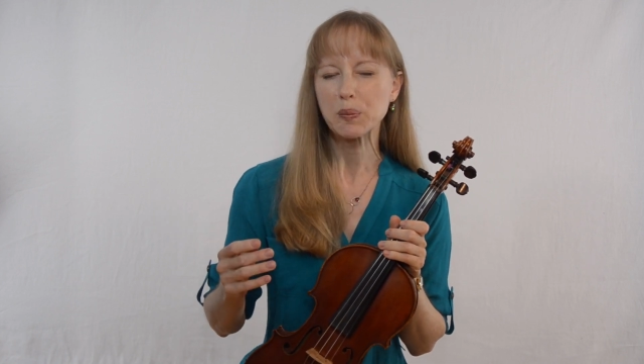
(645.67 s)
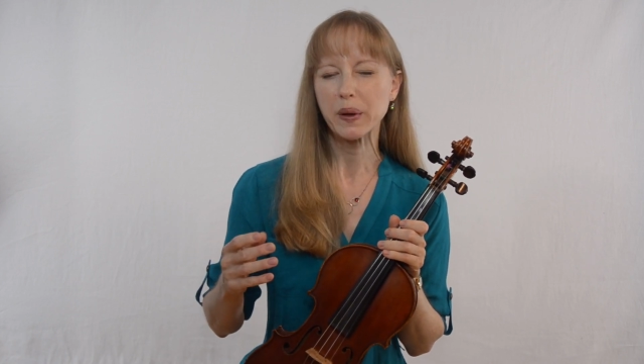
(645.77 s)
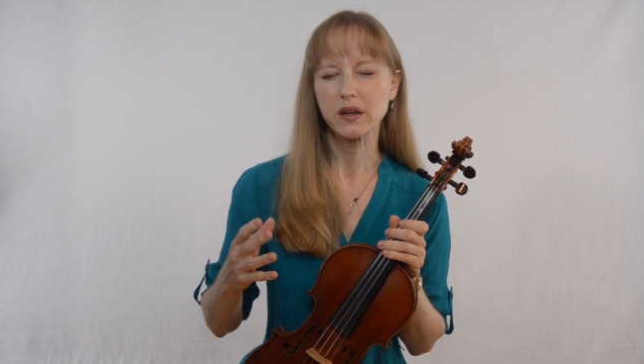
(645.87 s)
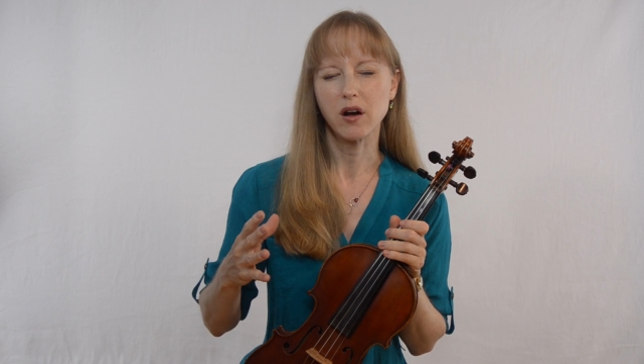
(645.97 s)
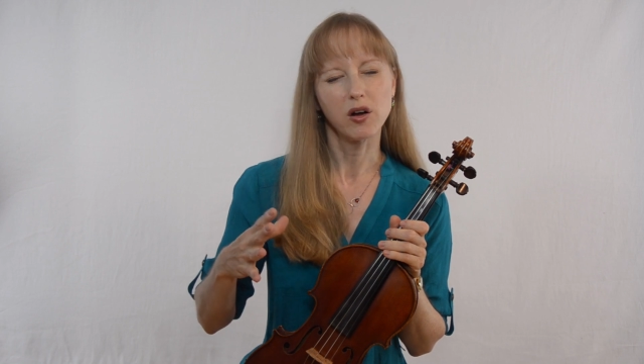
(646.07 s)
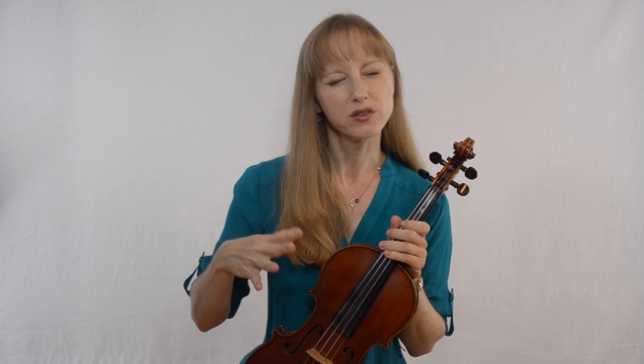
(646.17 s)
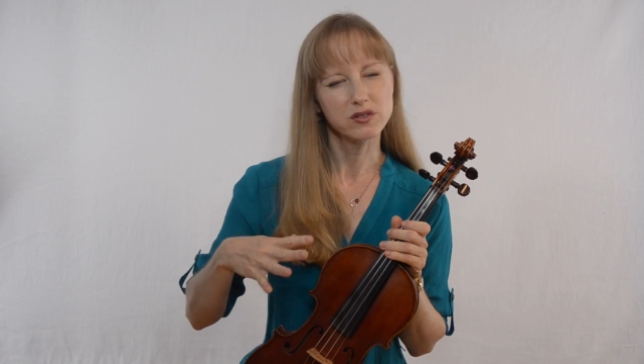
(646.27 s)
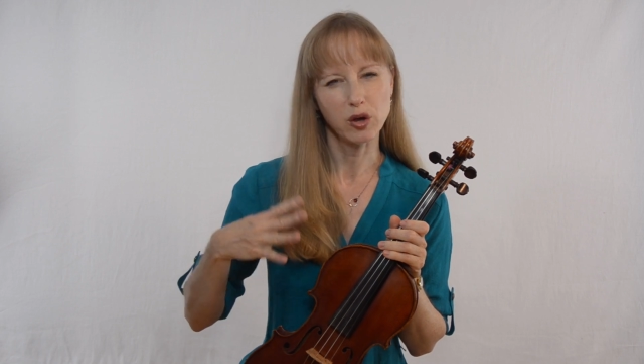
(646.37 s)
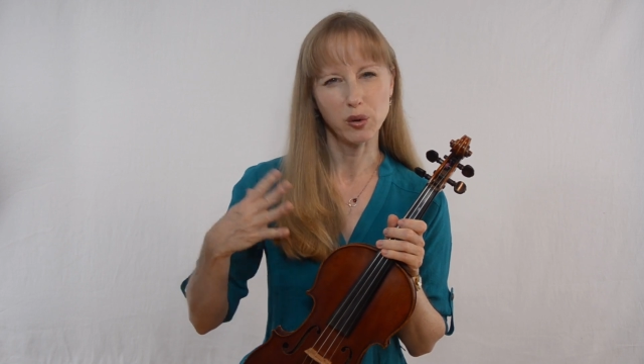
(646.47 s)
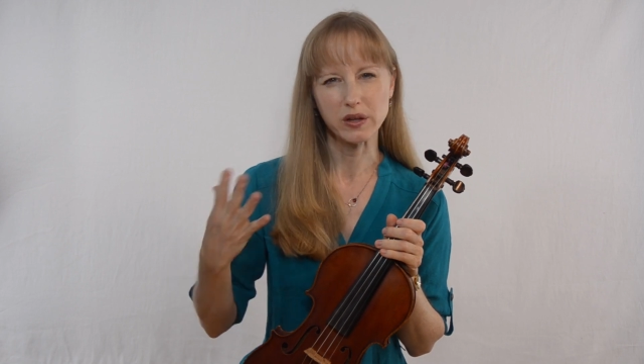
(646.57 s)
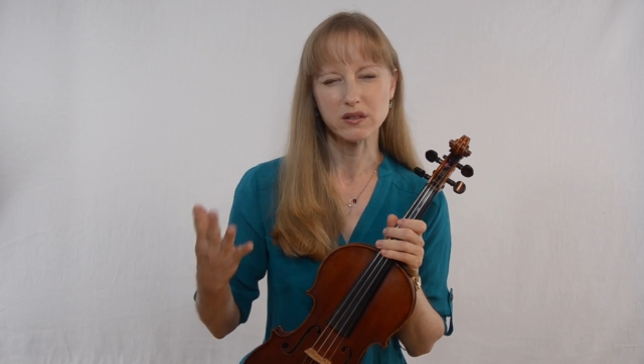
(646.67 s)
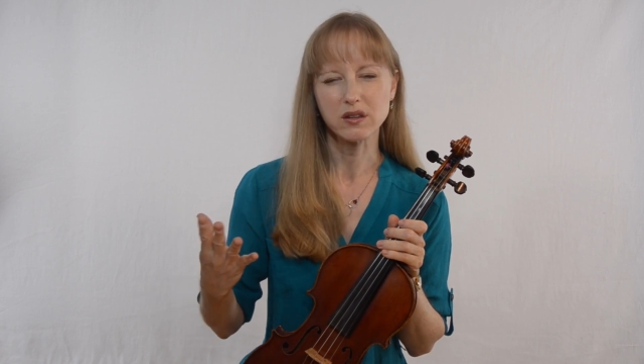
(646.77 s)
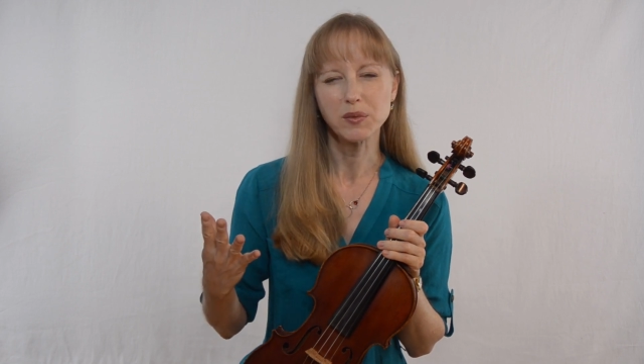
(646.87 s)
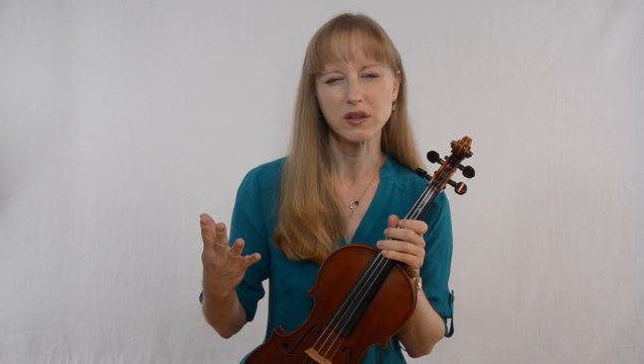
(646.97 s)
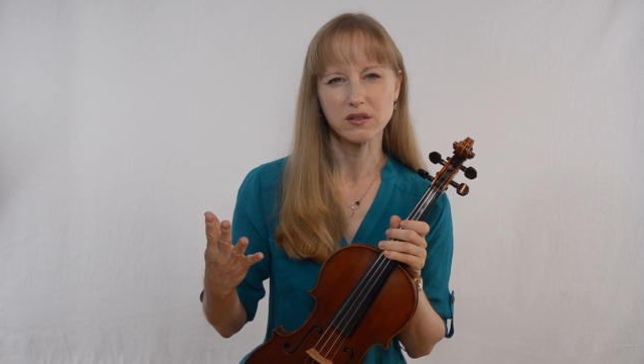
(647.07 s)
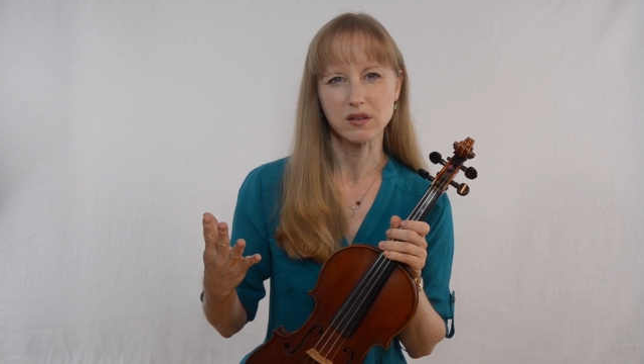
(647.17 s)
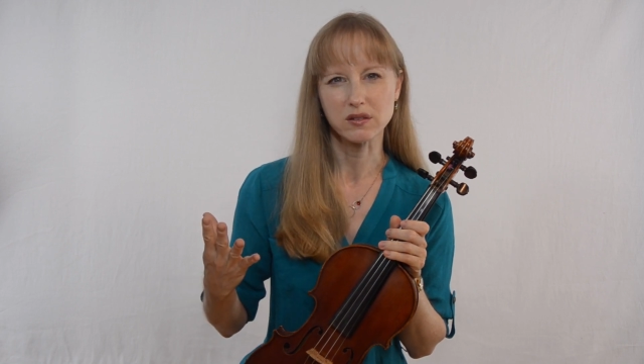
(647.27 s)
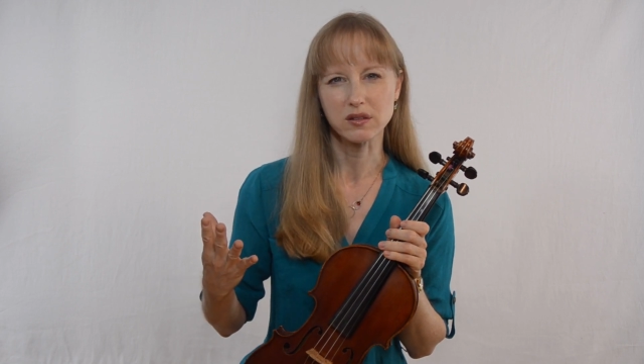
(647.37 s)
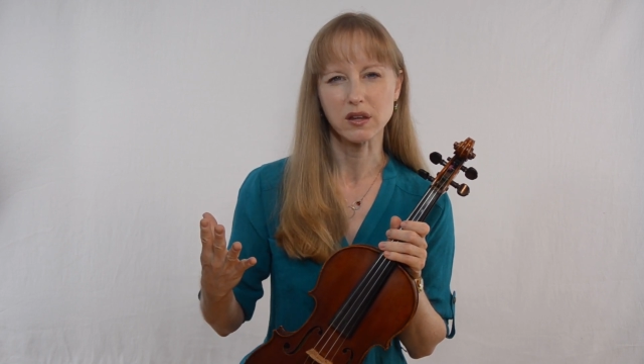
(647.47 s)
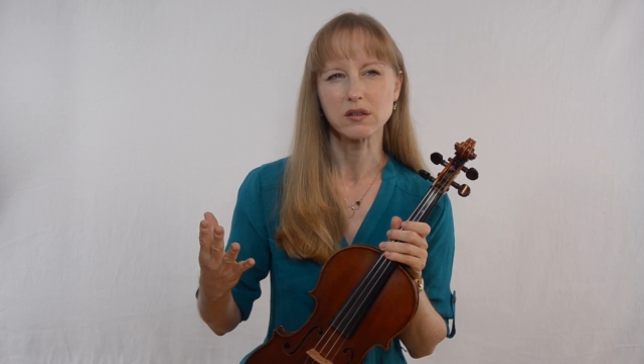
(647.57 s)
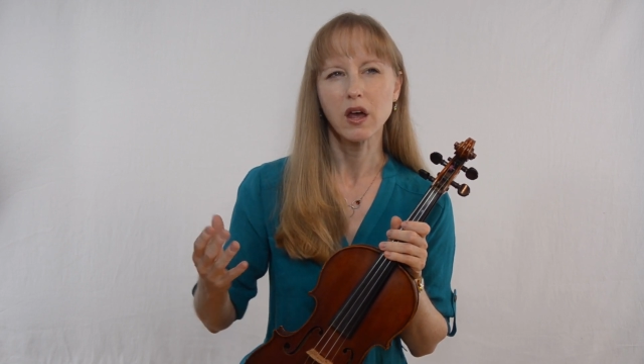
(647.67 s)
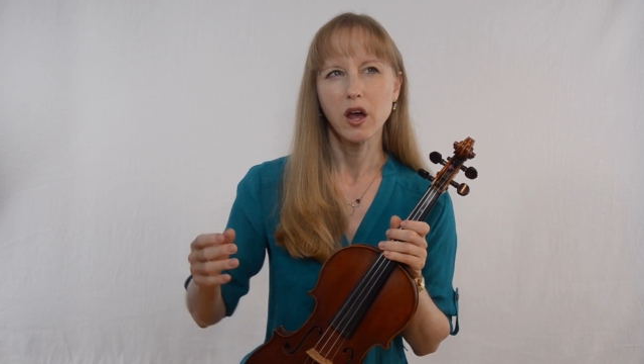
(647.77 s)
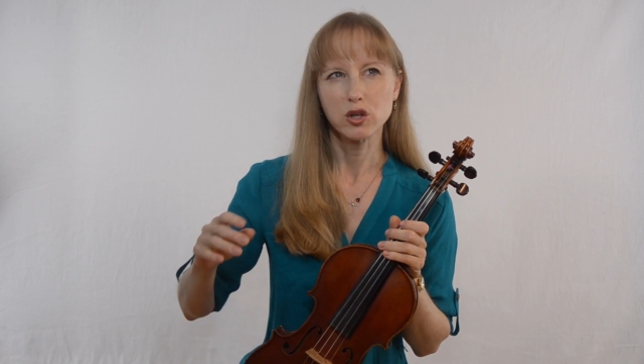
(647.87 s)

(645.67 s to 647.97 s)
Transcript: but also in some instances